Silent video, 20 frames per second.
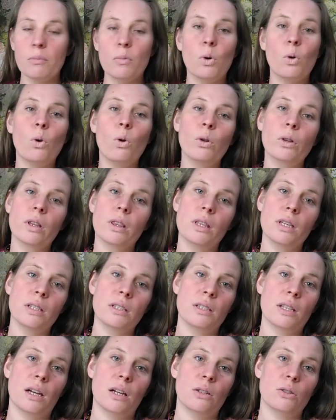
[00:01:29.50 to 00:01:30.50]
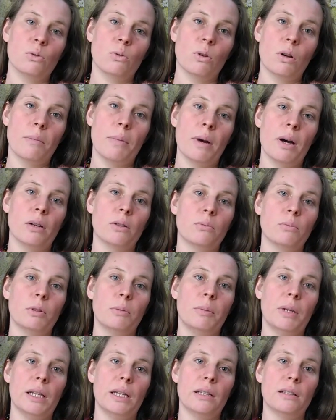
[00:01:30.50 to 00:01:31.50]
All the things that I talk about will
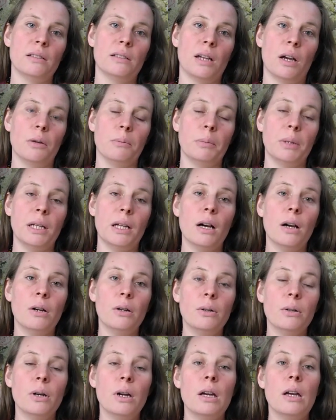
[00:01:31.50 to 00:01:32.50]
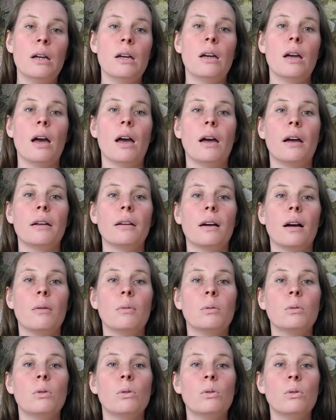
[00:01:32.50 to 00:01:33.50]
be linked down below, and I
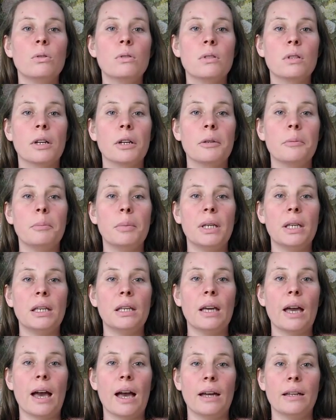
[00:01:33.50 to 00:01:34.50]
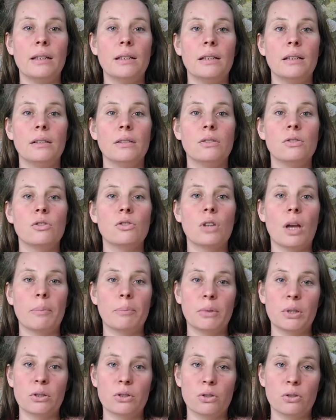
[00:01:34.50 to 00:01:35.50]
will also be adding
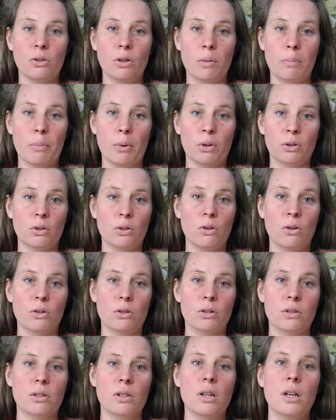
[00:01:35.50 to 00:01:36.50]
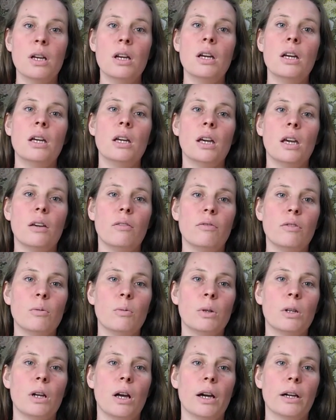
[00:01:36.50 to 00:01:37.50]
chapters to the podcast if you
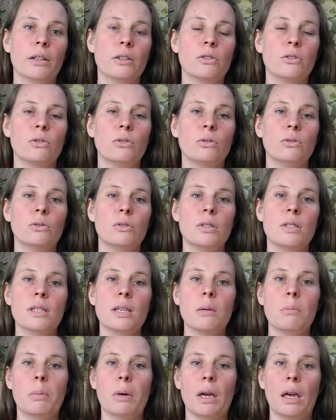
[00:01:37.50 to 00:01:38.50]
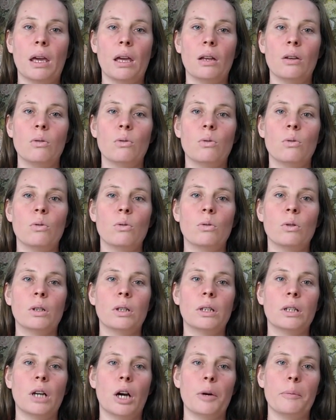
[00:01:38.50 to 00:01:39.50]
would like to skip ahead or
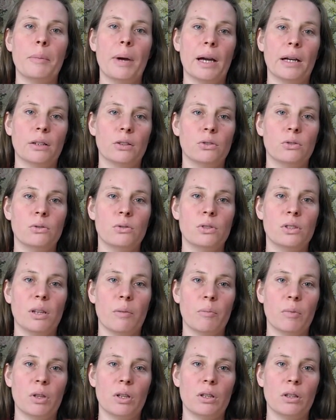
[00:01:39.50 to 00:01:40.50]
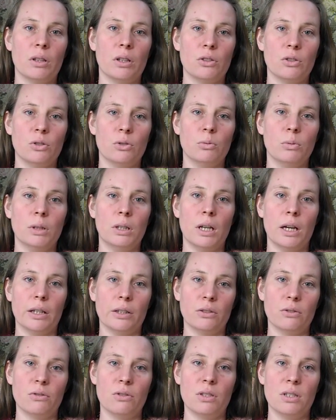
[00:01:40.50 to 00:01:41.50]
go back to something that you would like
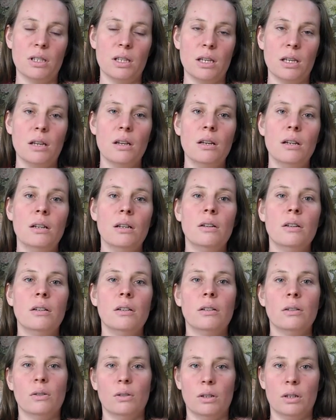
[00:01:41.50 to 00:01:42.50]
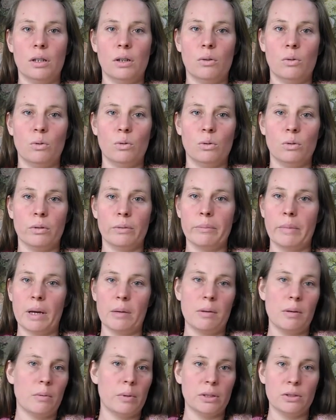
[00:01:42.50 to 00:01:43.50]
to see or
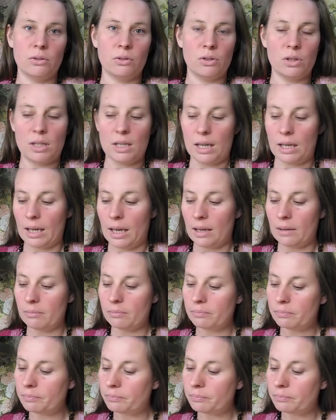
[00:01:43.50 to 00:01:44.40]
maybe want to see again.